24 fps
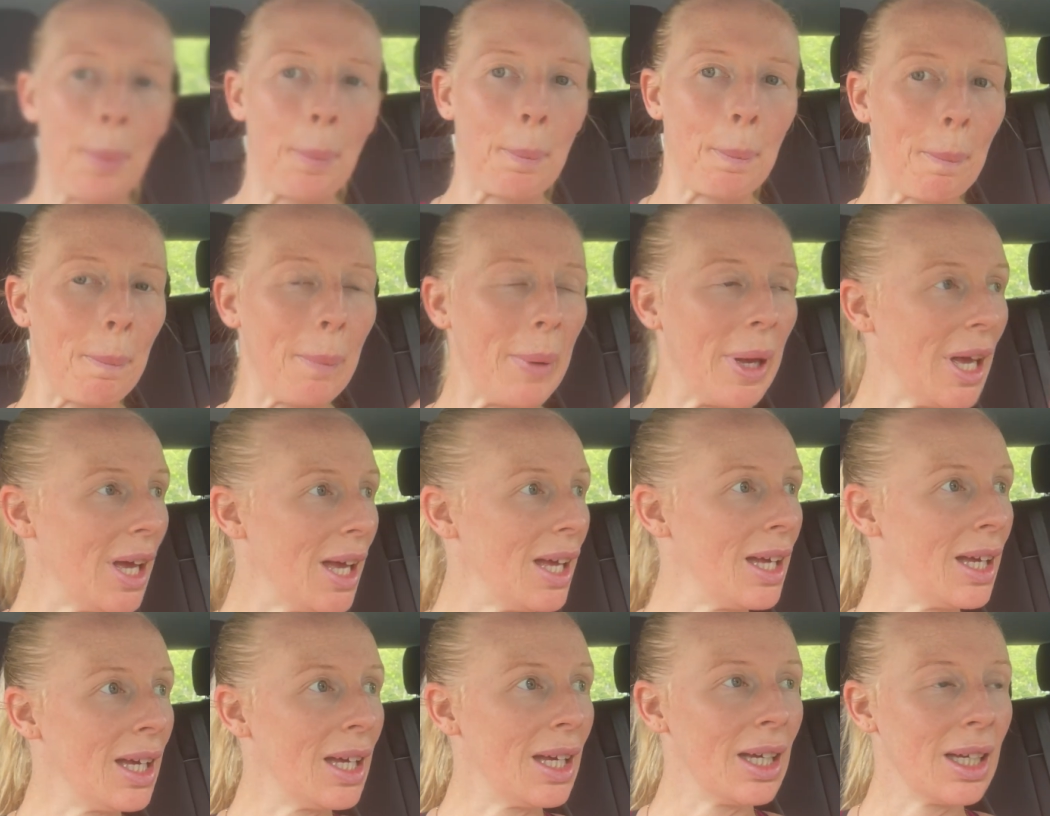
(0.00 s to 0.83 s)

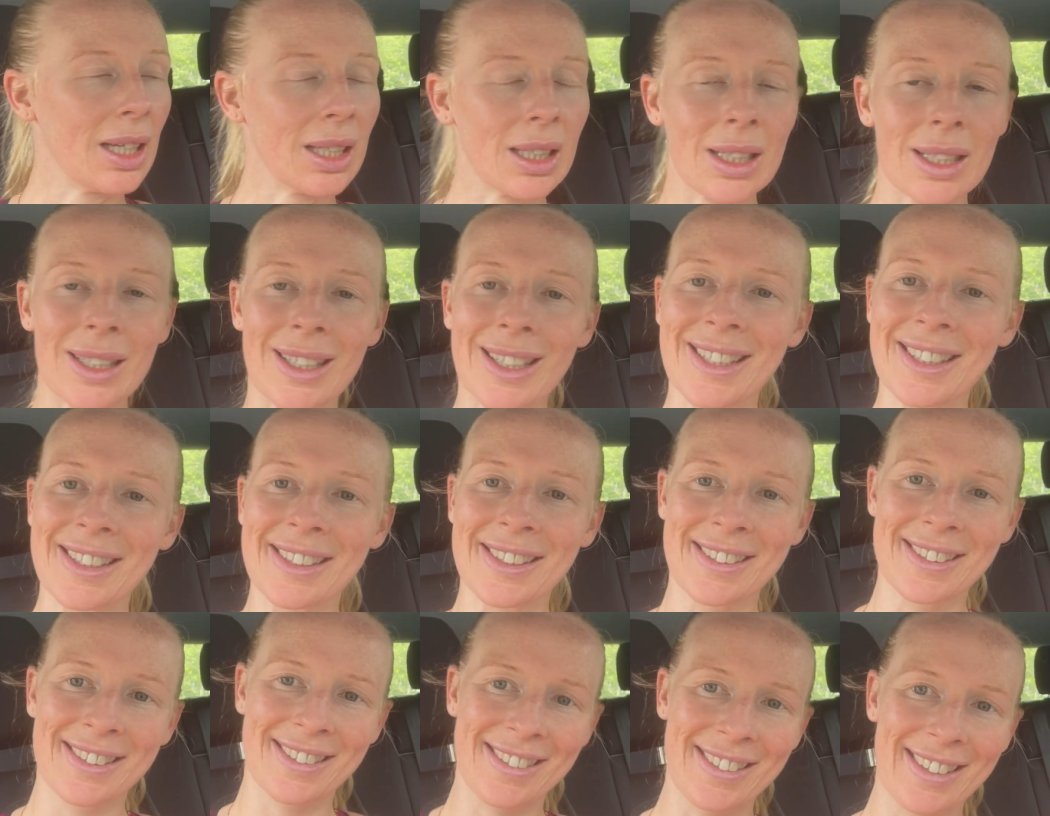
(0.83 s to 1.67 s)
Back
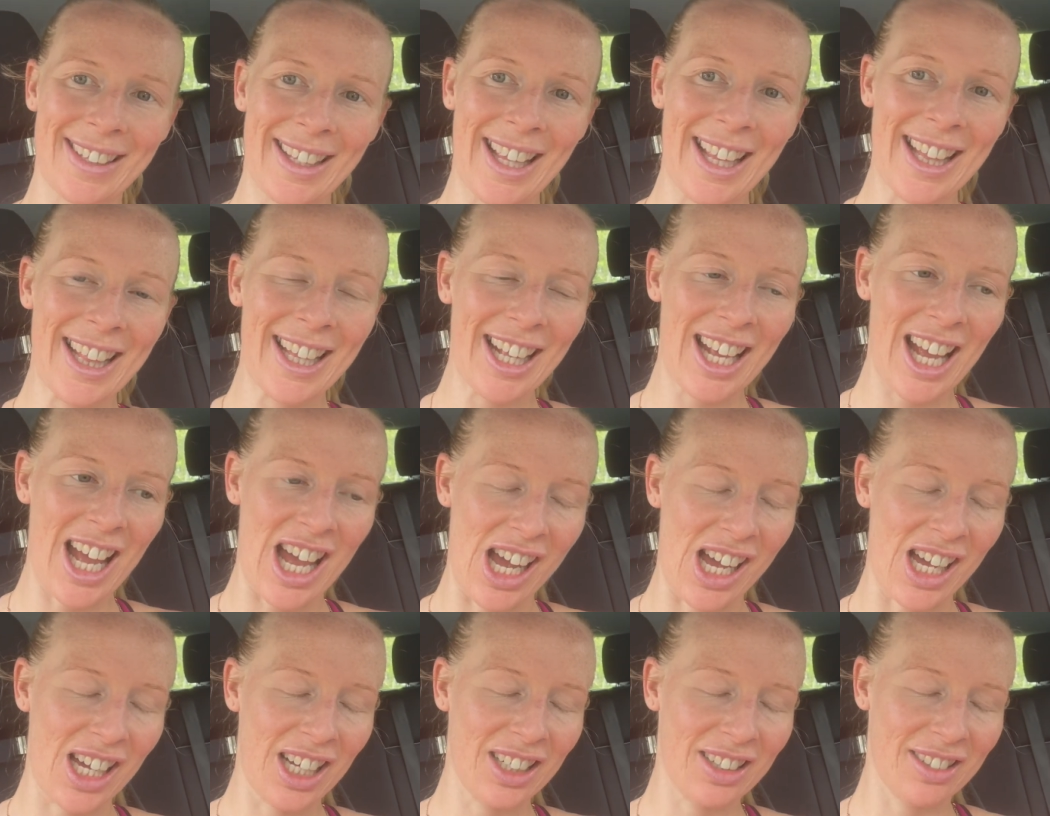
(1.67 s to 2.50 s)
in the
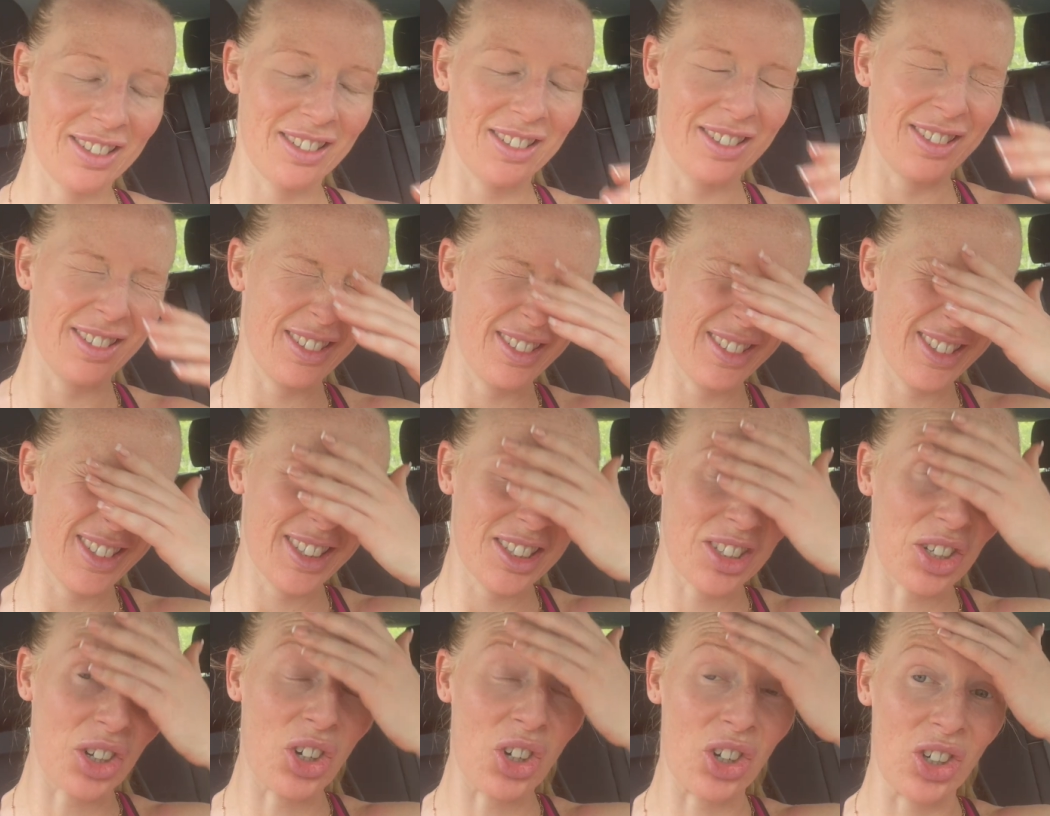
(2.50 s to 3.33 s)
car. It's
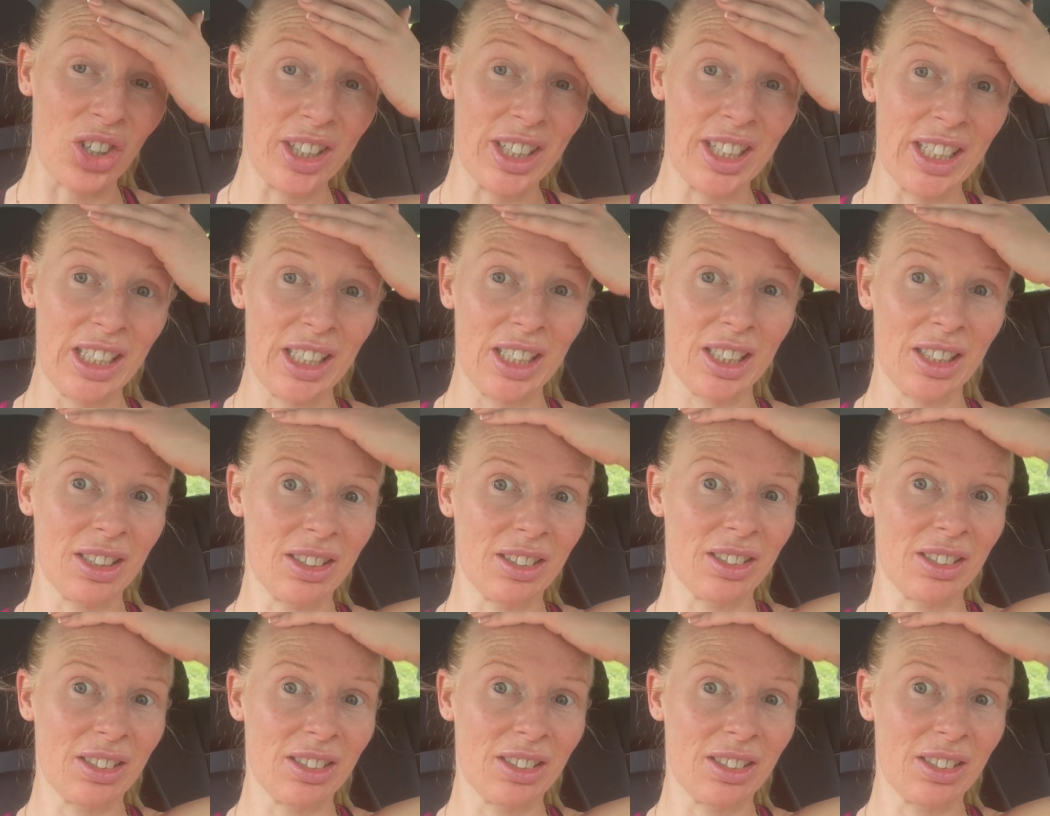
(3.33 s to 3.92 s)
hot in here.